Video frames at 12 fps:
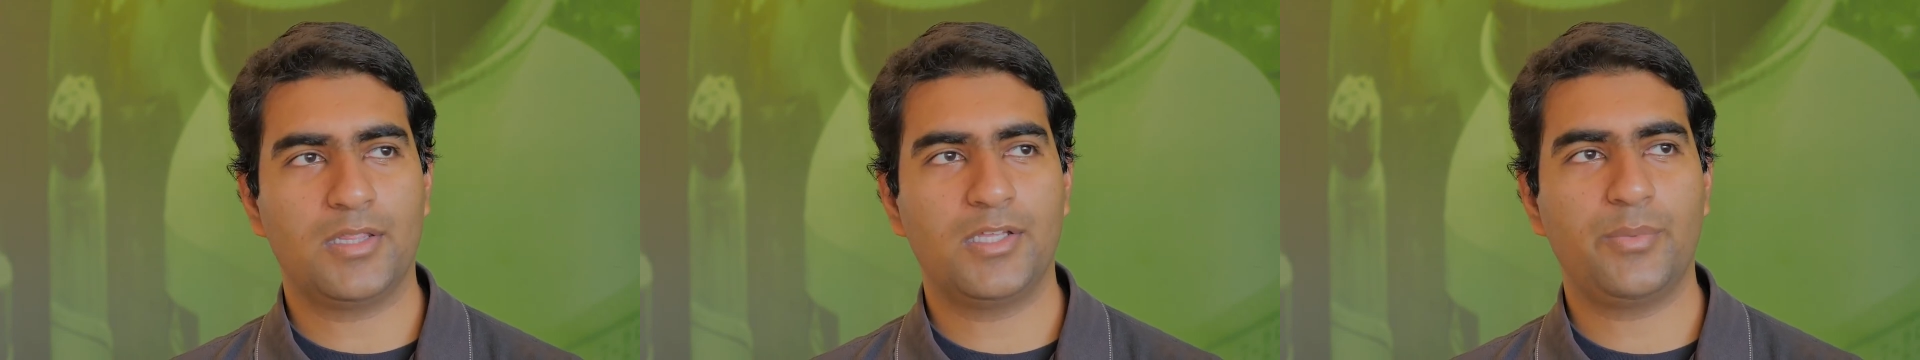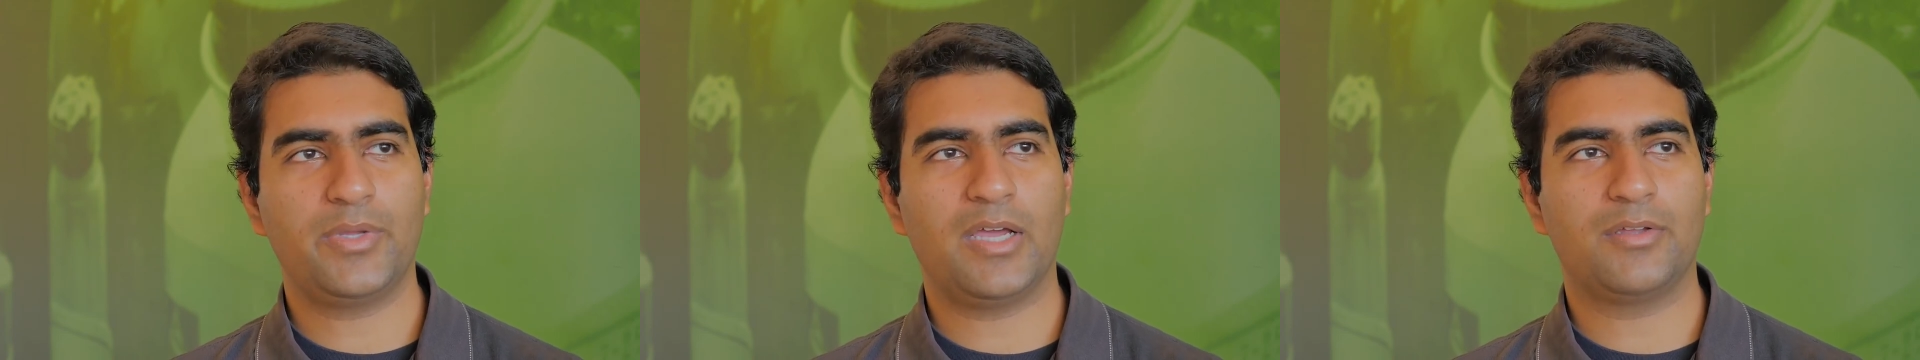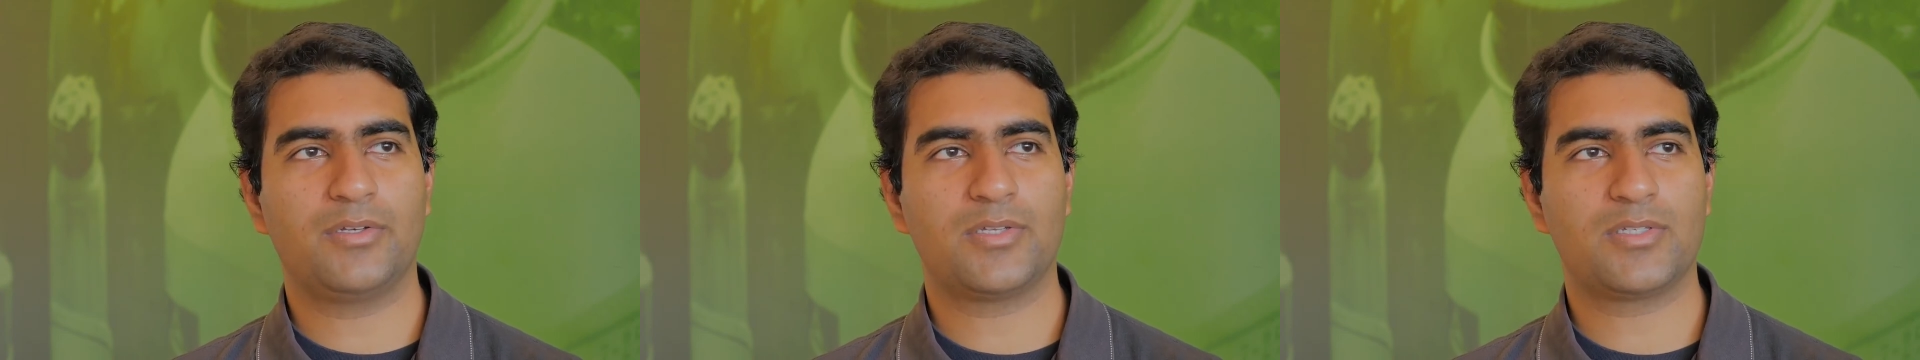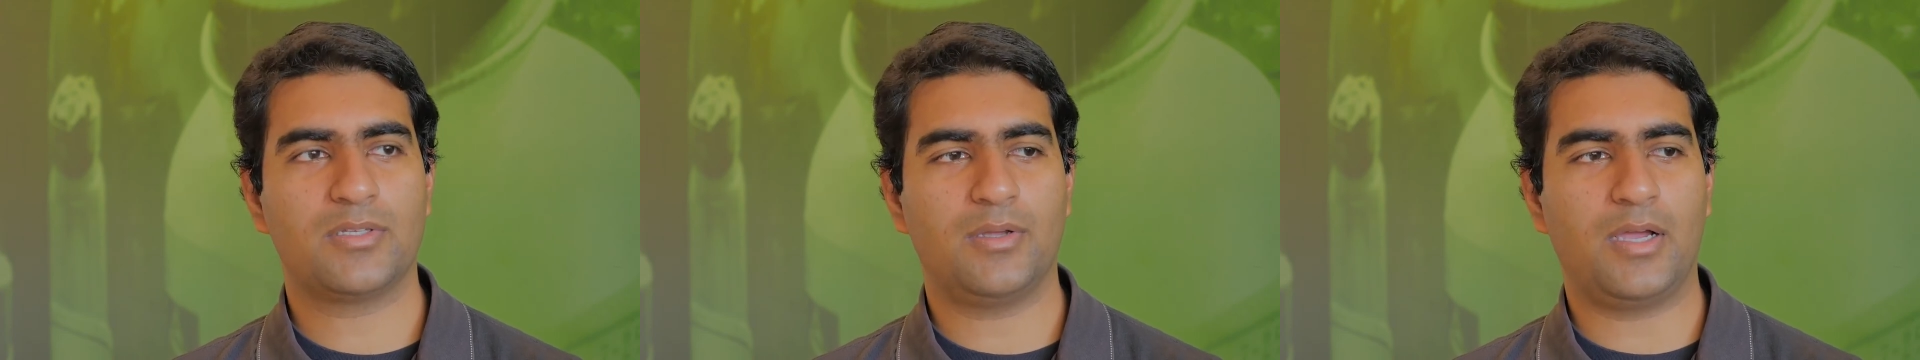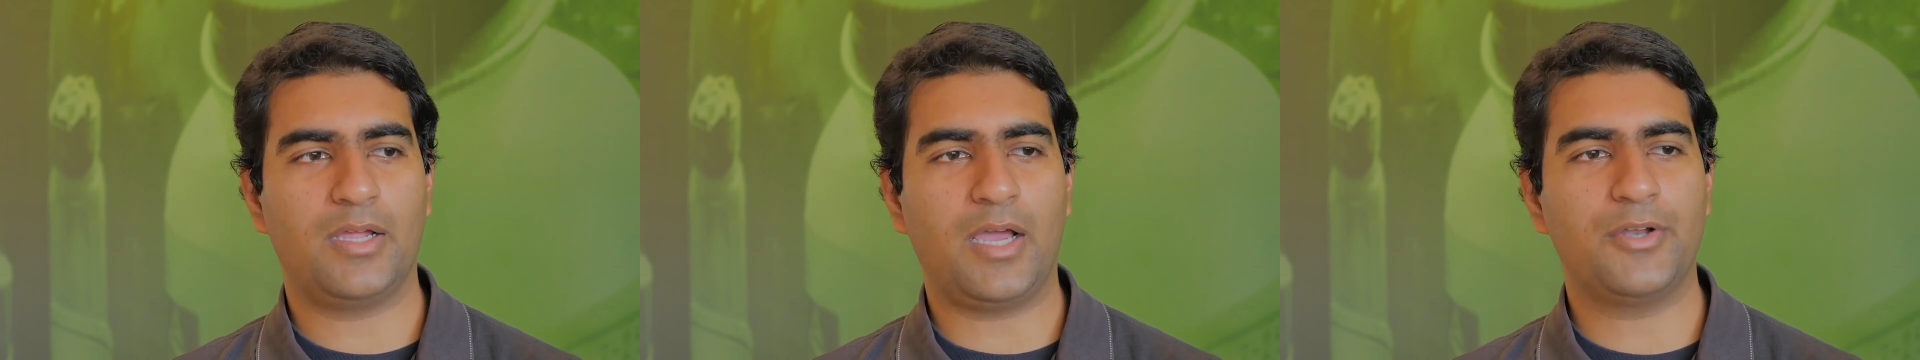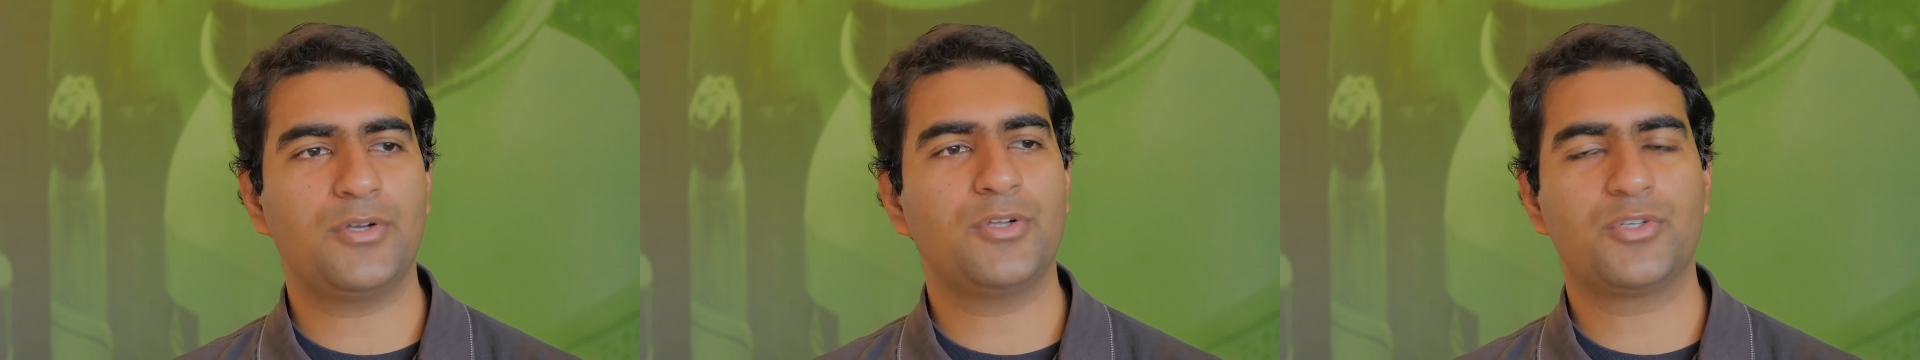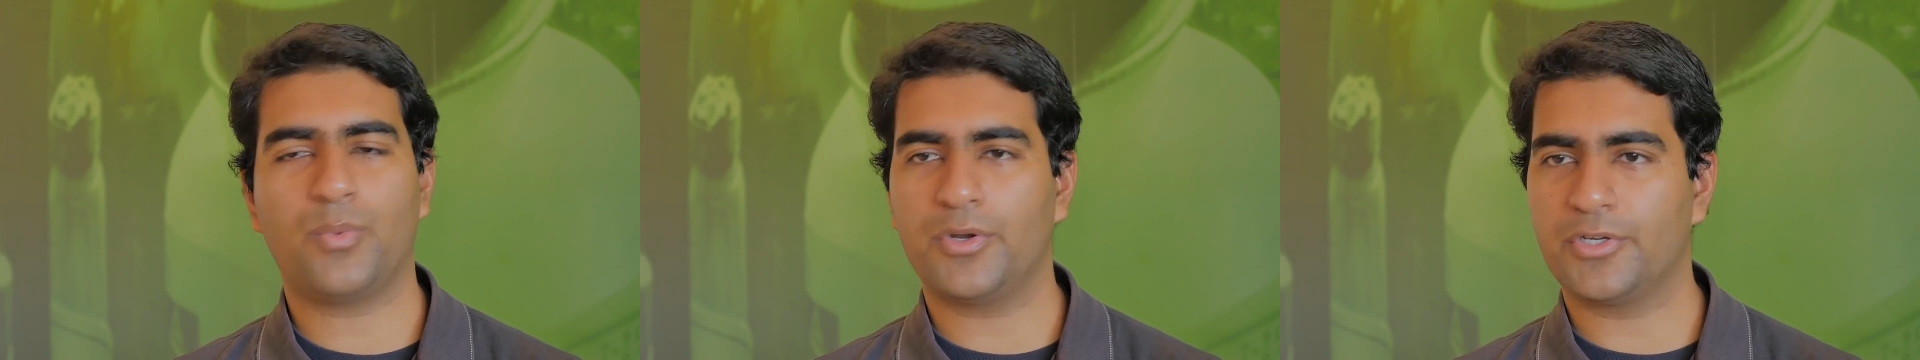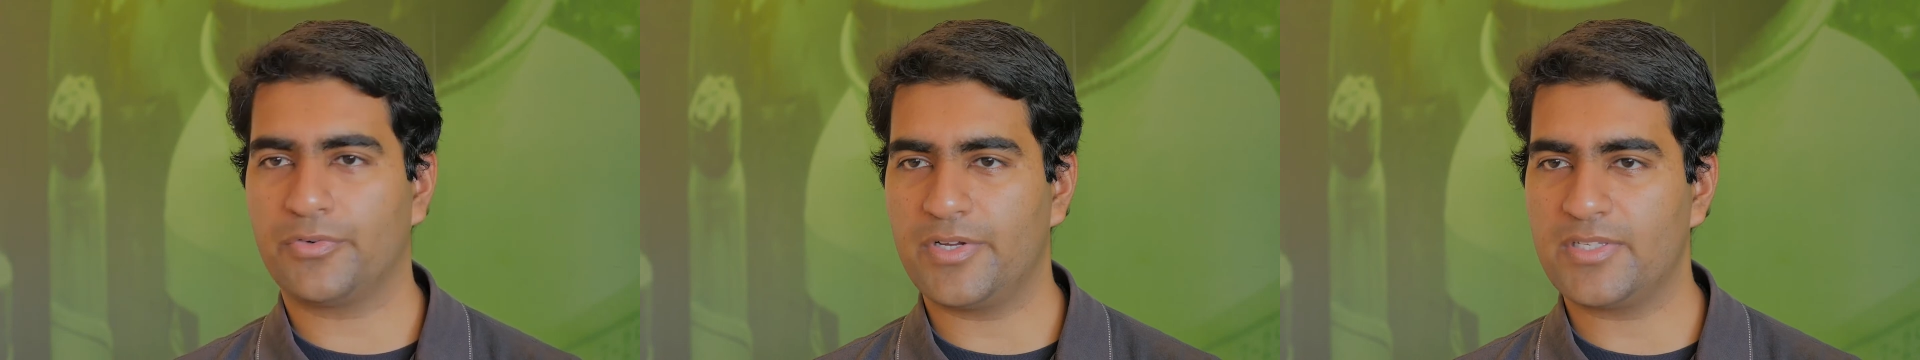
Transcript: don't know to what degree